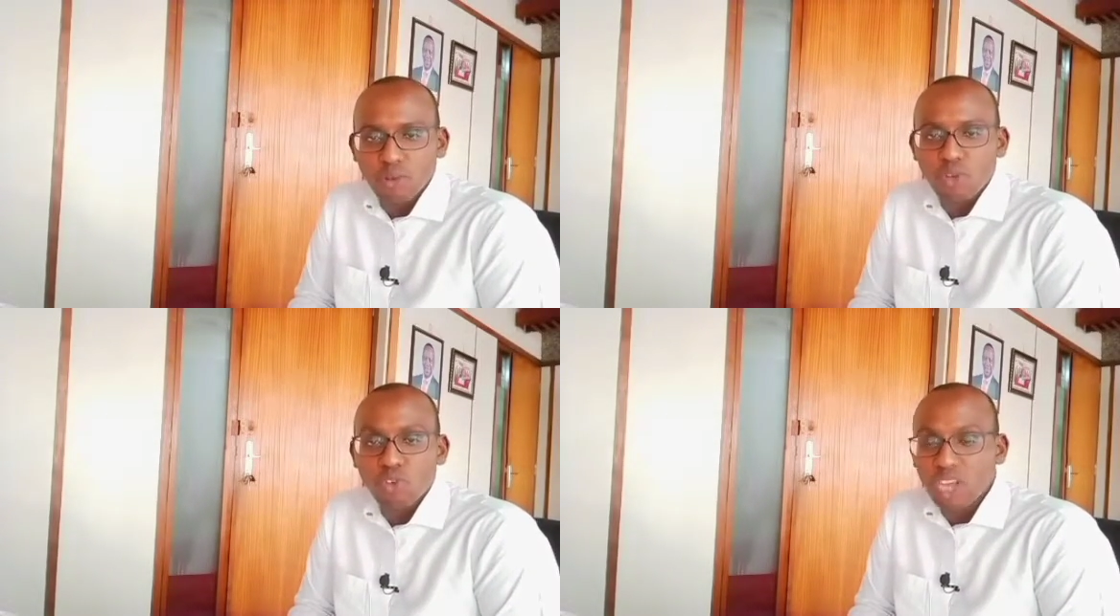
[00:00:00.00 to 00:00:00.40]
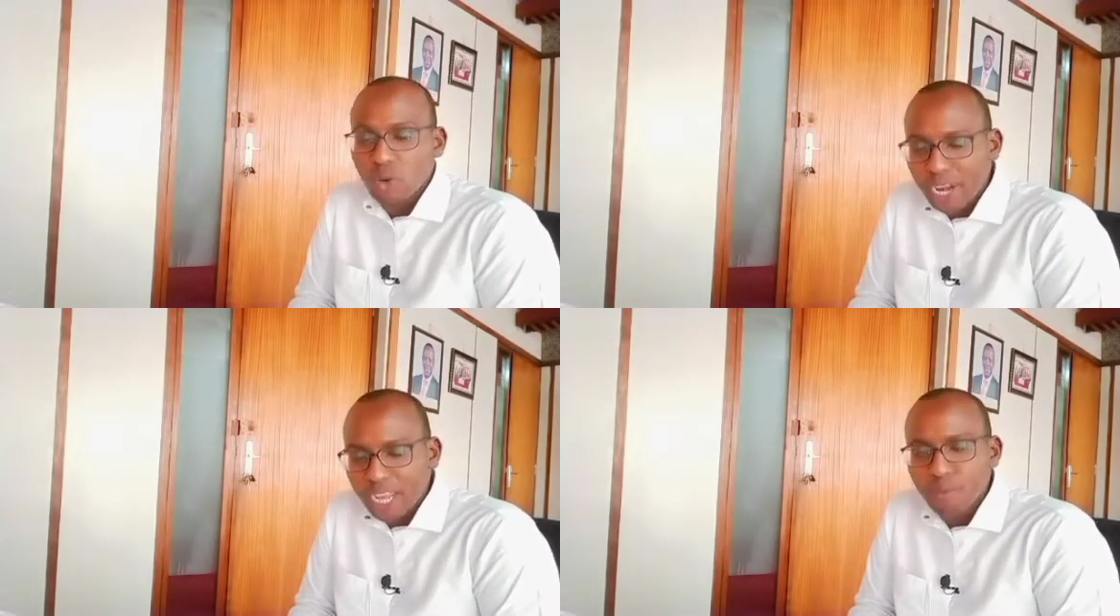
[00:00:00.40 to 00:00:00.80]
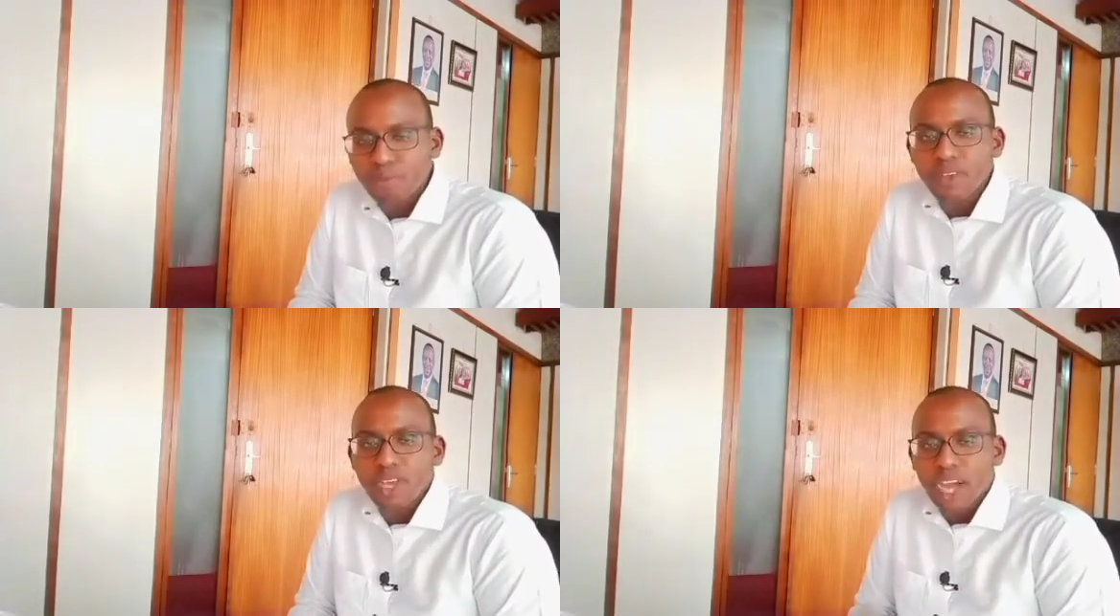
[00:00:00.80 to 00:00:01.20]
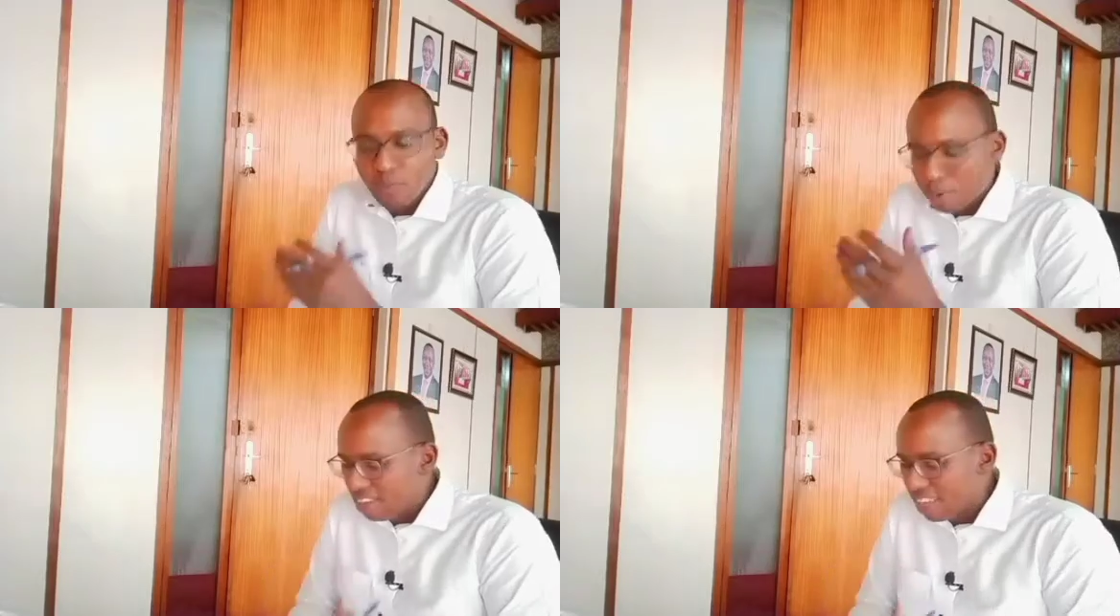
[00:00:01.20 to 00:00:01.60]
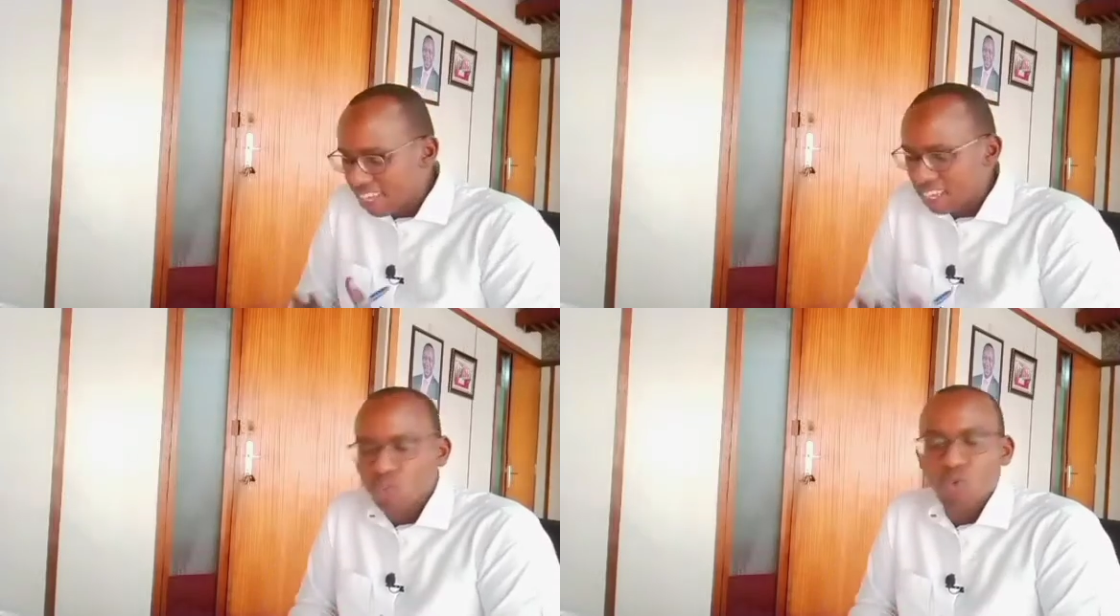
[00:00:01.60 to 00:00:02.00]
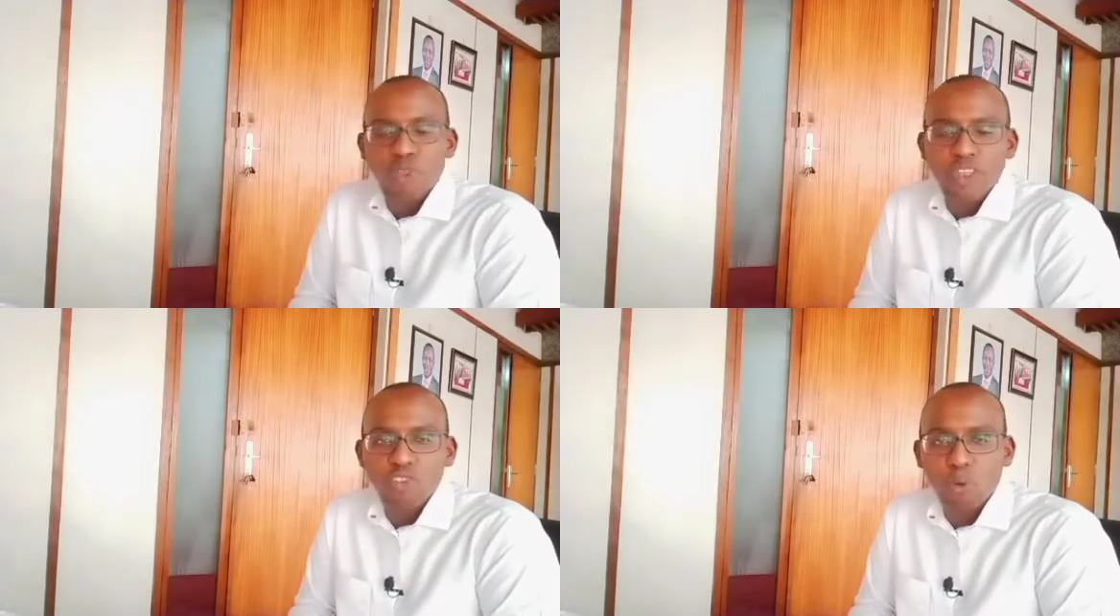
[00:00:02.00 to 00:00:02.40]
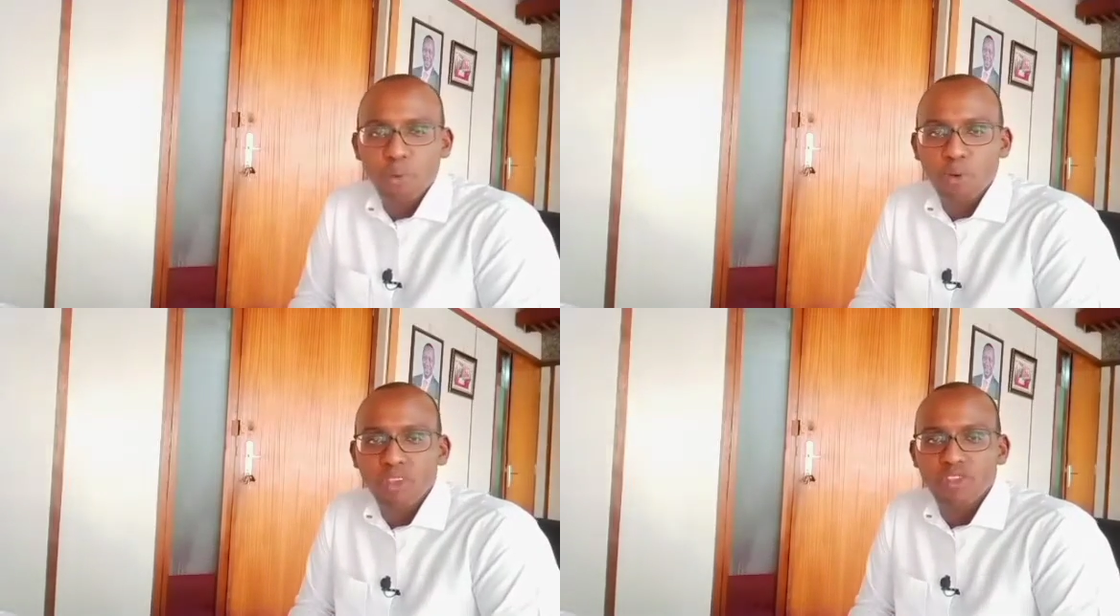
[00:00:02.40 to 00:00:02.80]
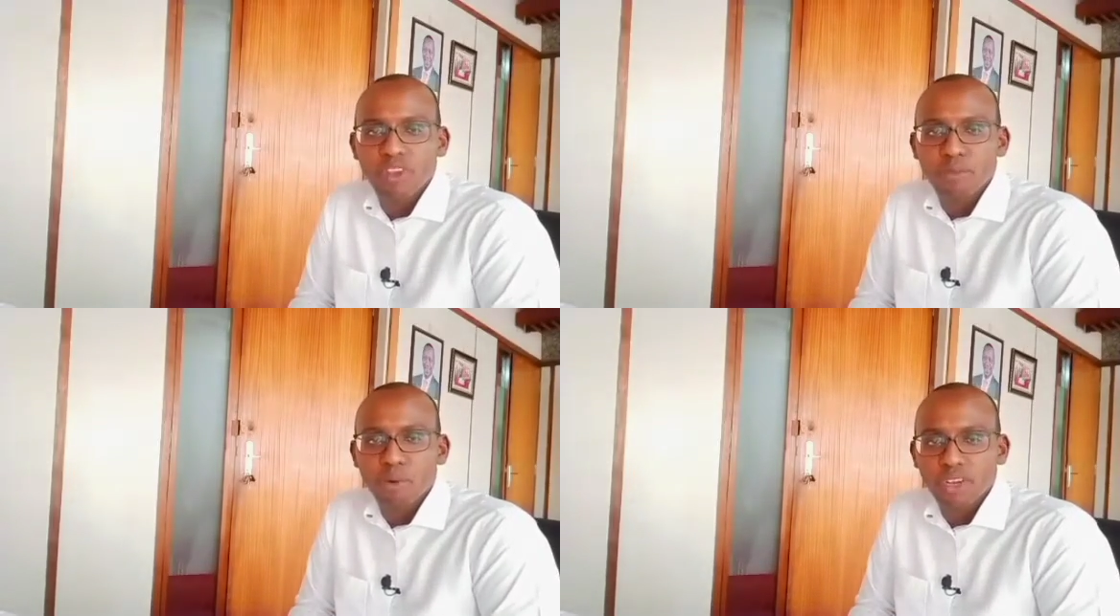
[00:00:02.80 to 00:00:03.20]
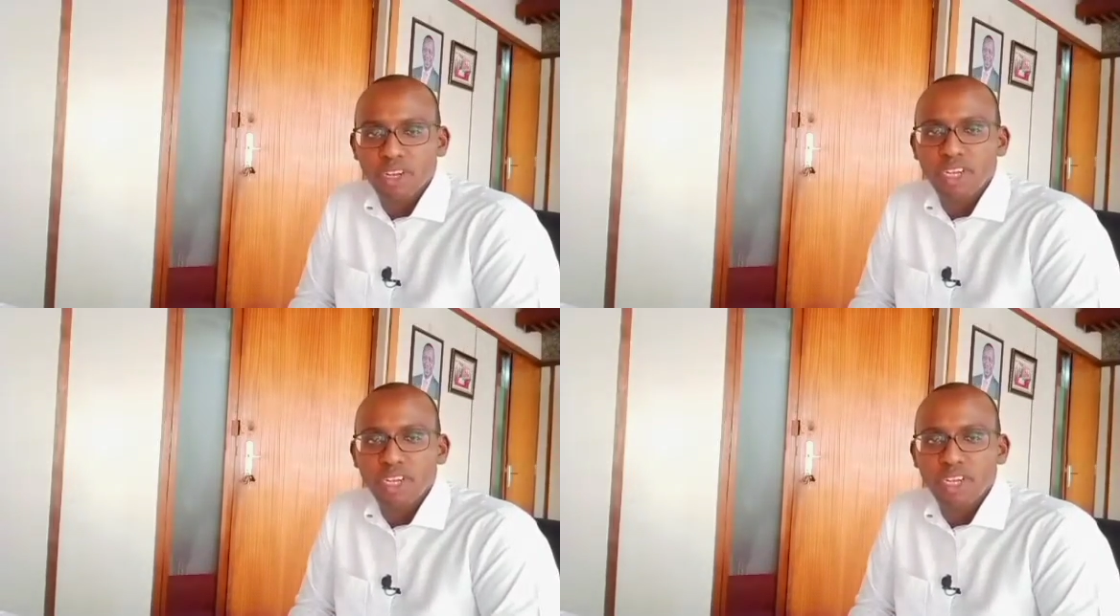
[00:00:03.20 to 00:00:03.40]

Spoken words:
Hussein, welcome, and please take us through this topic, which is very important.